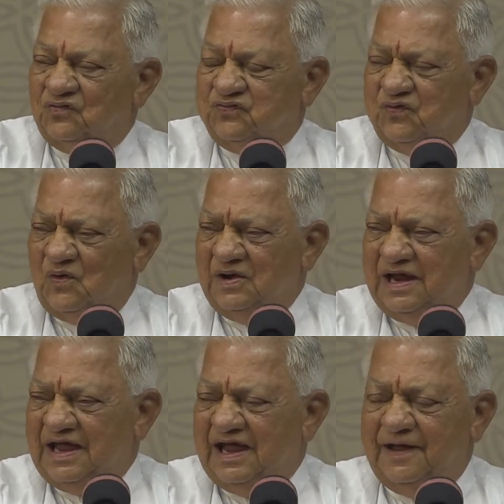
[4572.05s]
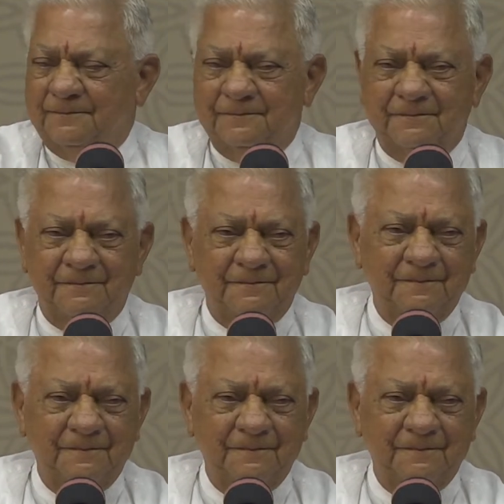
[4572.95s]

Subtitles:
Phone came.